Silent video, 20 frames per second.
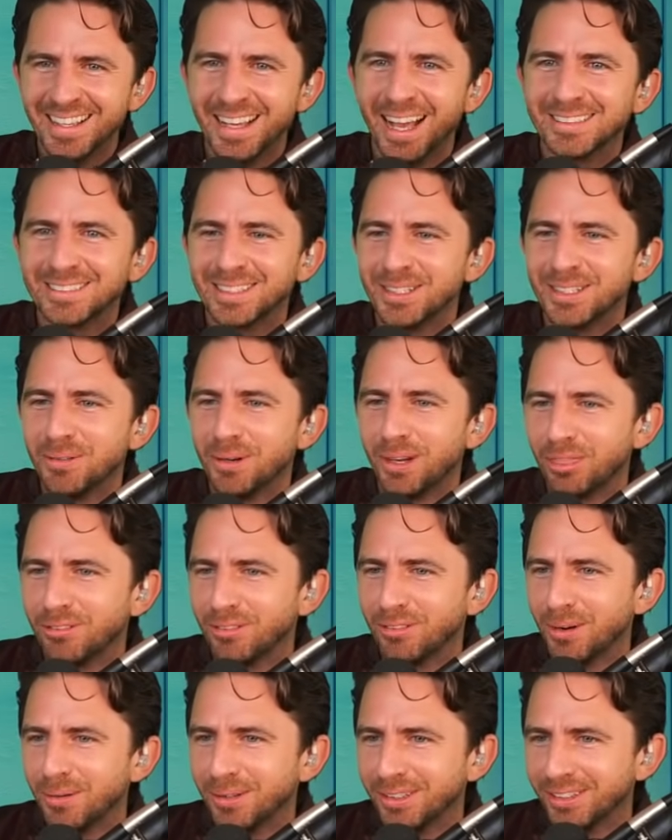That's a new one.
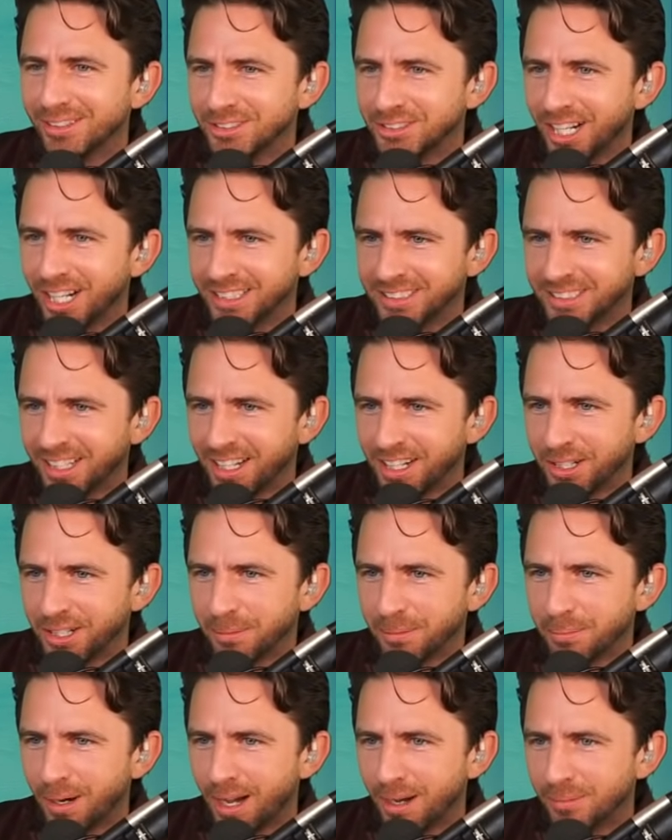Throw a little Jesse under
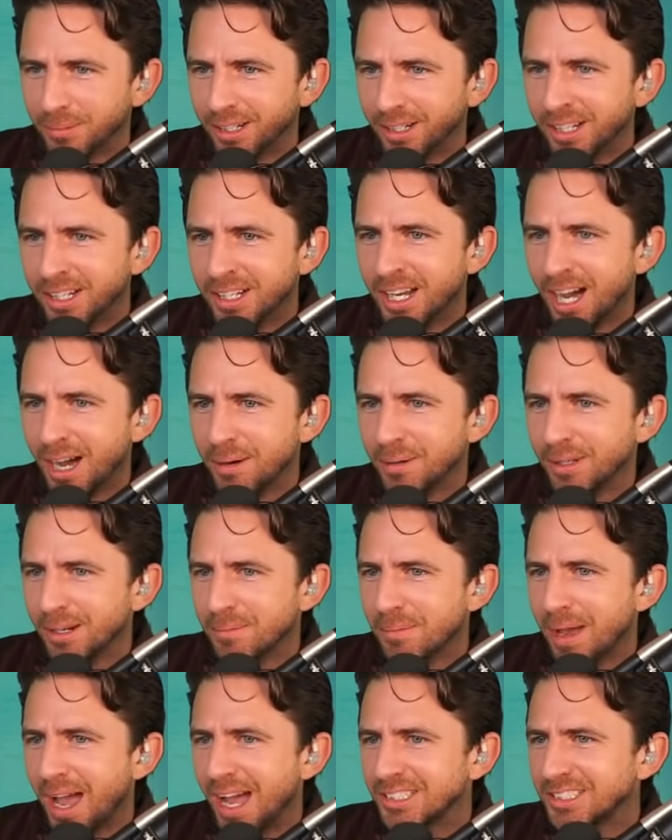your Palmer. I mean,
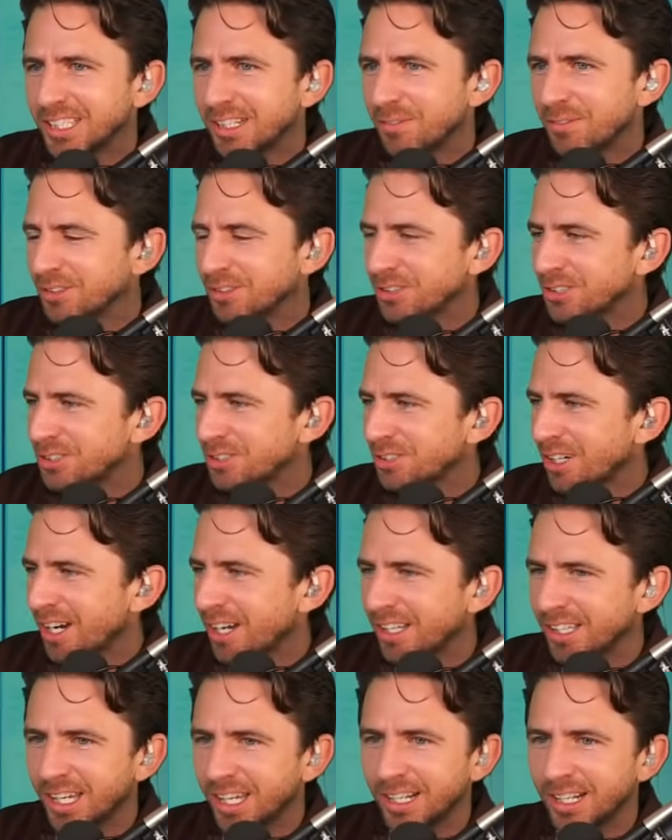imagine if you're just
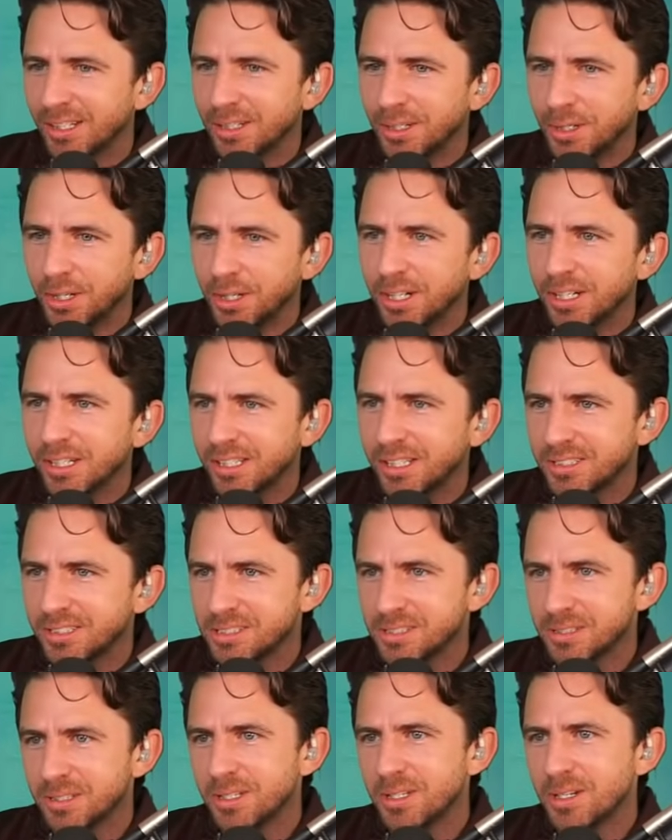trying to get a little
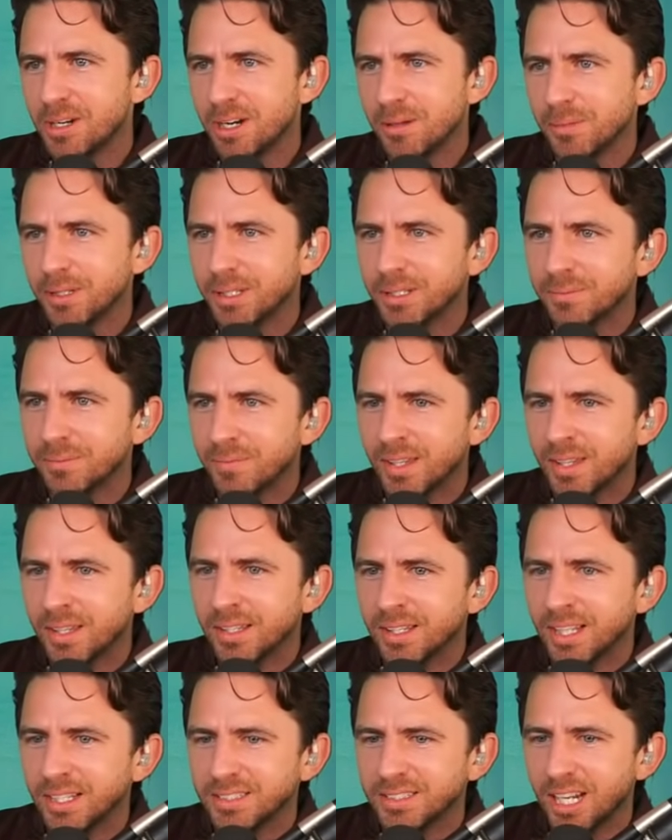nooks. You know what I mean?
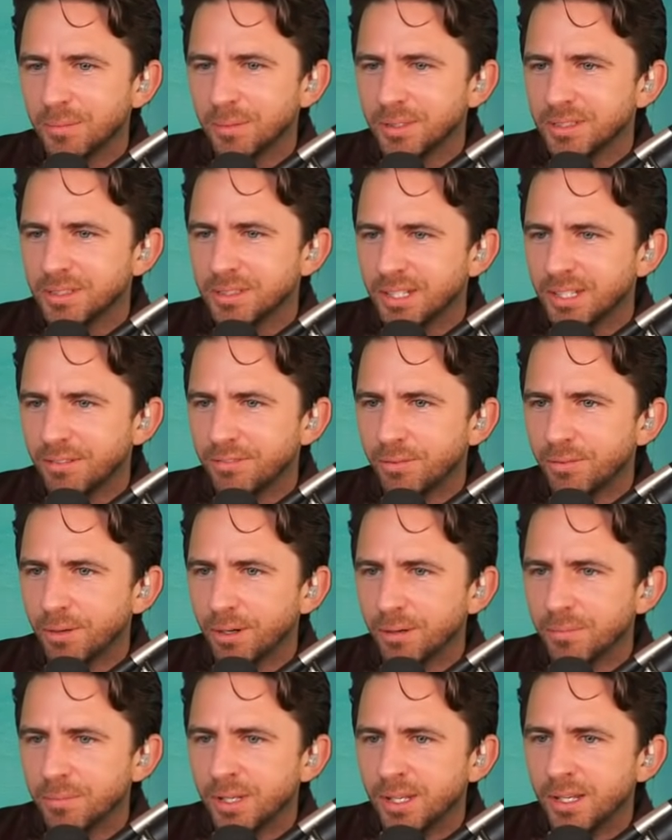That's got to be tough
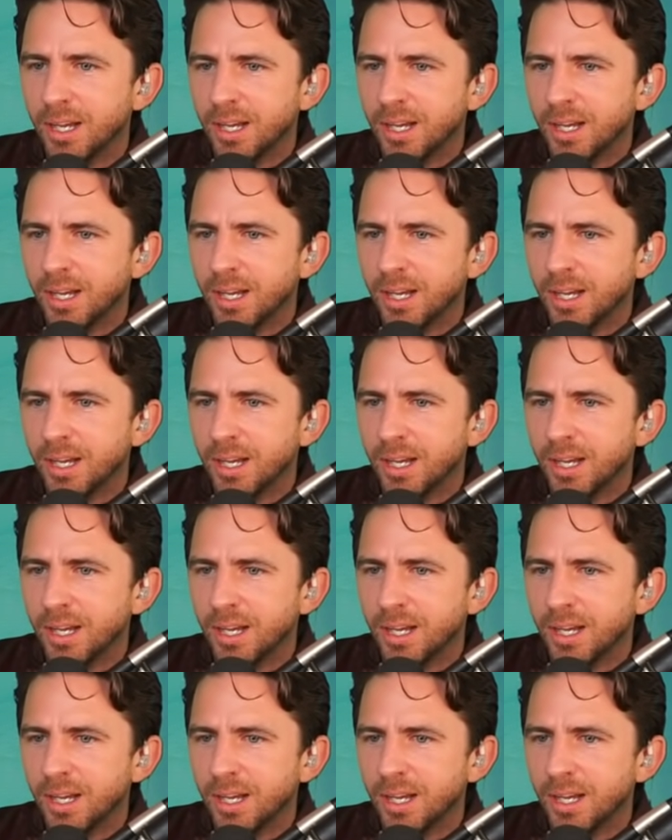for him.